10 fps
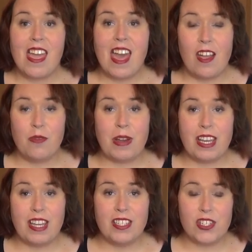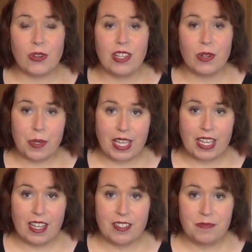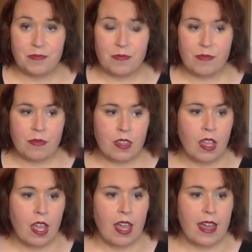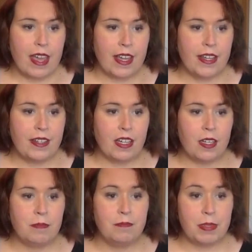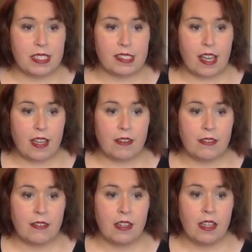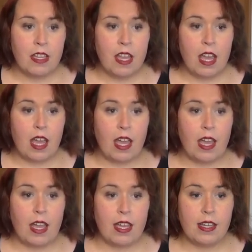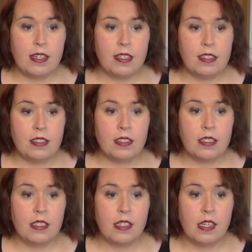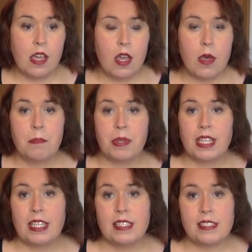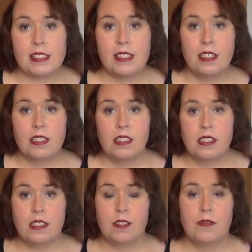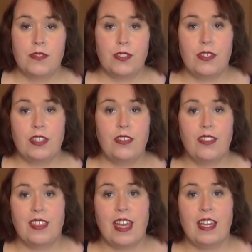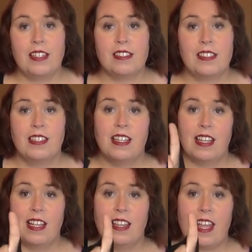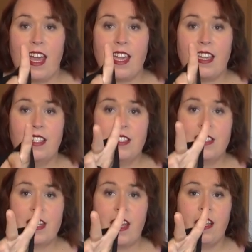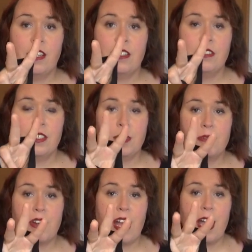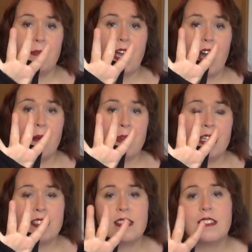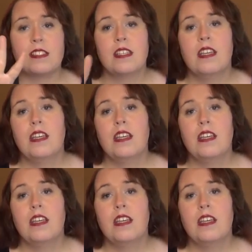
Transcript: everybody enjoy their weekend. And um, be safe. And please do the two things like, share, subscribe, comment,